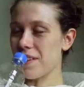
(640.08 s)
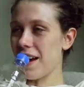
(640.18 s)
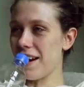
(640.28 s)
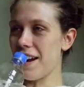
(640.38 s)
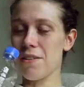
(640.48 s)

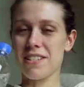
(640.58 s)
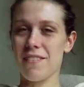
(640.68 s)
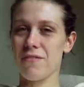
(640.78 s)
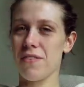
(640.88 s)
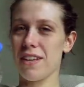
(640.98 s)
I don't know, is
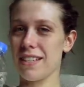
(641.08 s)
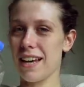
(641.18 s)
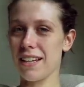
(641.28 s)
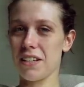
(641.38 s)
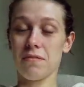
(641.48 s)
that
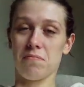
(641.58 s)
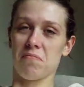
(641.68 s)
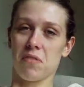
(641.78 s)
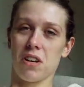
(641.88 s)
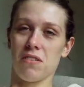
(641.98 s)
a
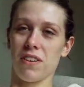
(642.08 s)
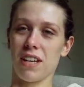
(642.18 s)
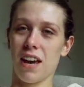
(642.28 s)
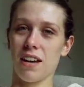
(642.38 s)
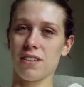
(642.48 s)
good
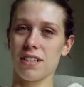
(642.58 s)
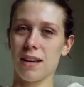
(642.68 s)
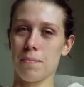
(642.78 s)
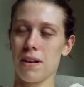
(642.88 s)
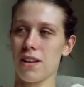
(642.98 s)
video? Is
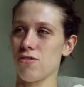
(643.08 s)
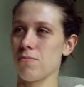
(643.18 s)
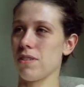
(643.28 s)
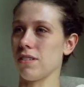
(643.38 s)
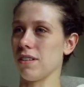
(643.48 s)
that
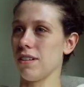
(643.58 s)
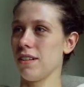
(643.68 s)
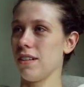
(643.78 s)
pleasurable?